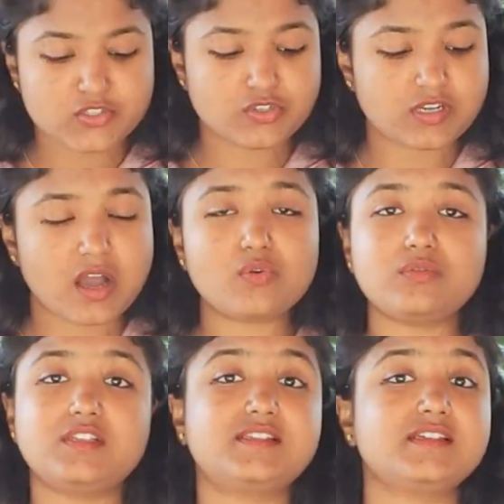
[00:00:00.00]
So
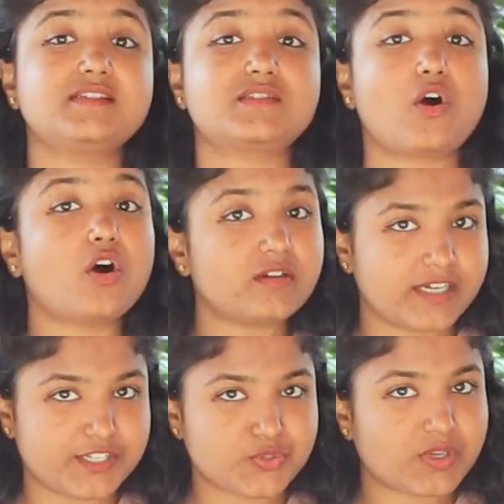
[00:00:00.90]
now this is all
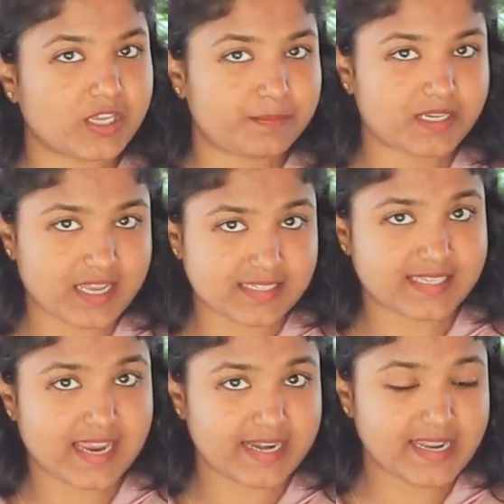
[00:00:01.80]
ready to keep it
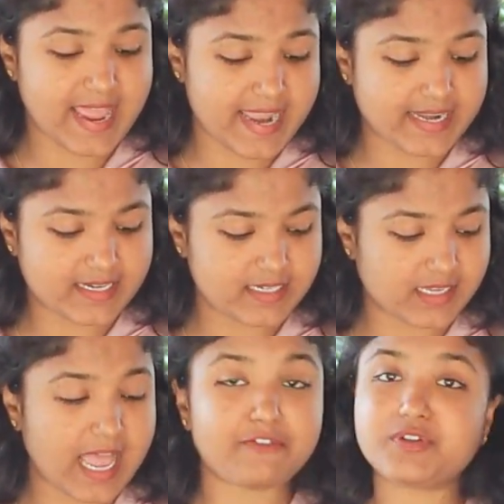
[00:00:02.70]
aside,
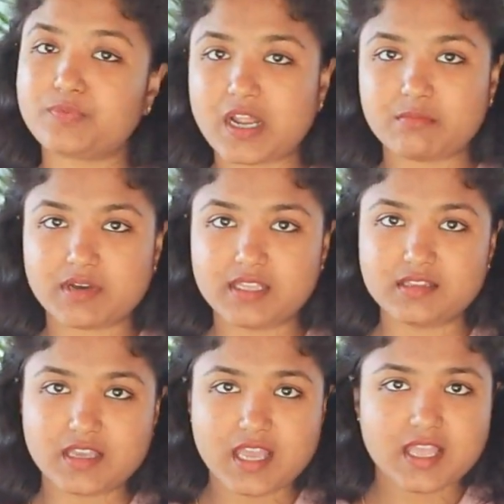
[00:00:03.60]
and after 1
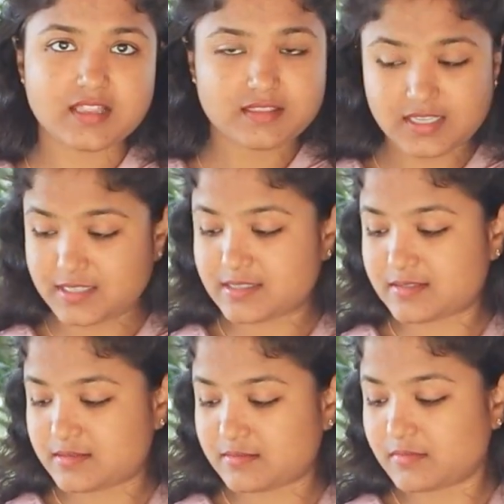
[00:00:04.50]
month this
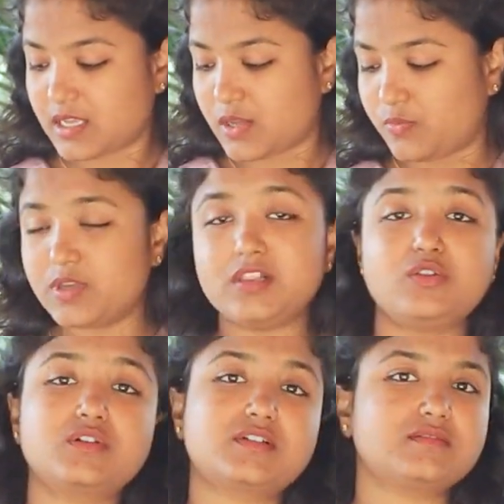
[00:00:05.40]

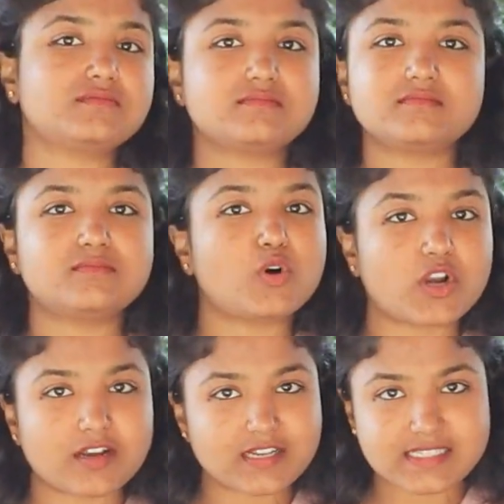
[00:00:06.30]
will look
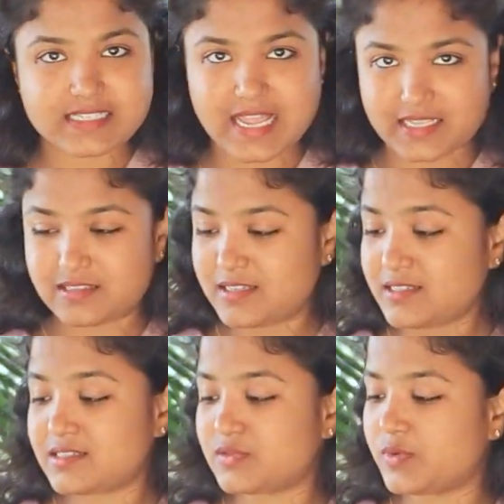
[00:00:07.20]
more or less like
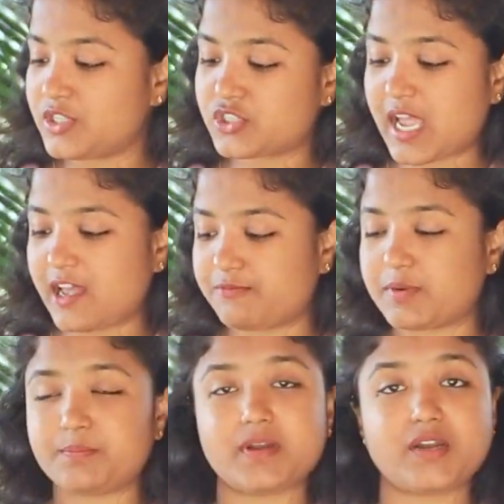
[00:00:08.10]
this, which I have
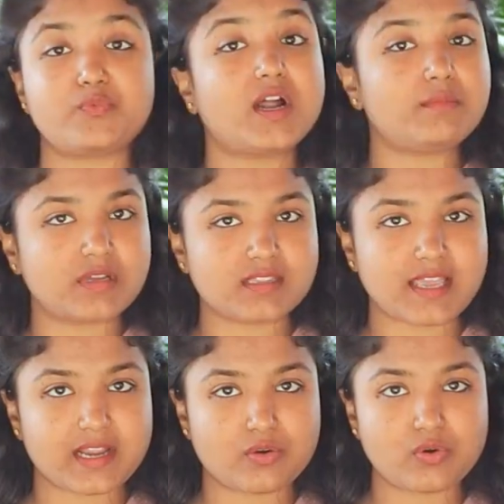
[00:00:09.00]
prepared 1 month
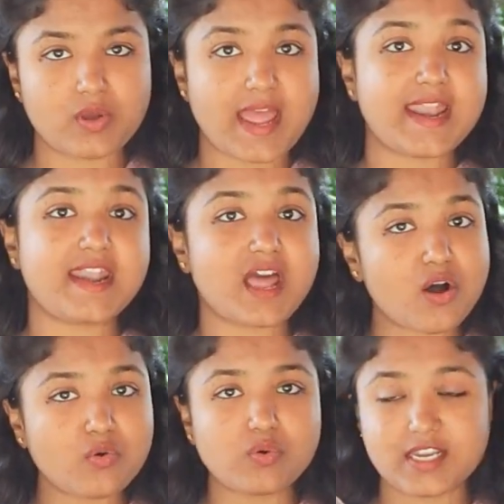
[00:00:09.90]
ago, and
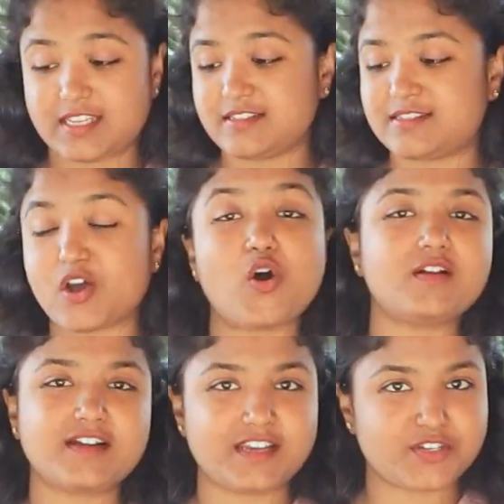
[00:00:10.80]
now it is
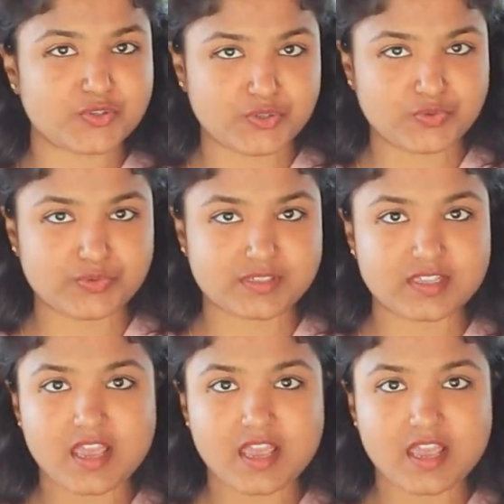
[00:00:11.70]
all ready to use.